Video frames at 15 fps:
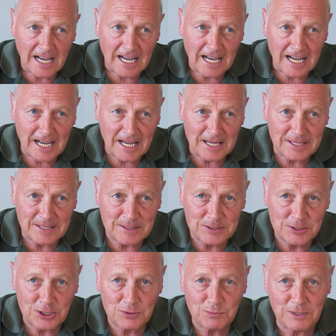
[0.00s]
And
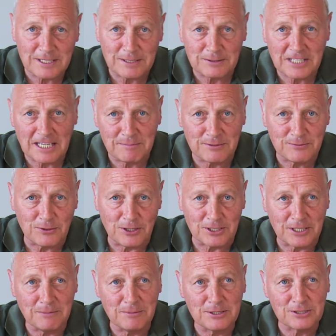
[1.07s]
just one little tip before I
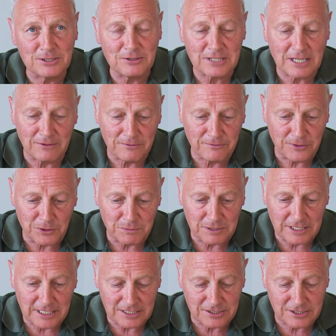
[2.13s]
go, because I was out
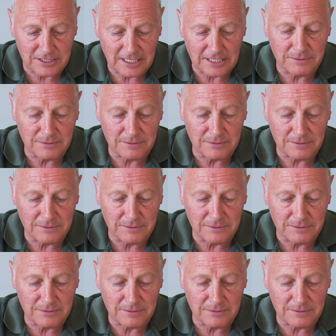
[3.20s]
filming yesterday.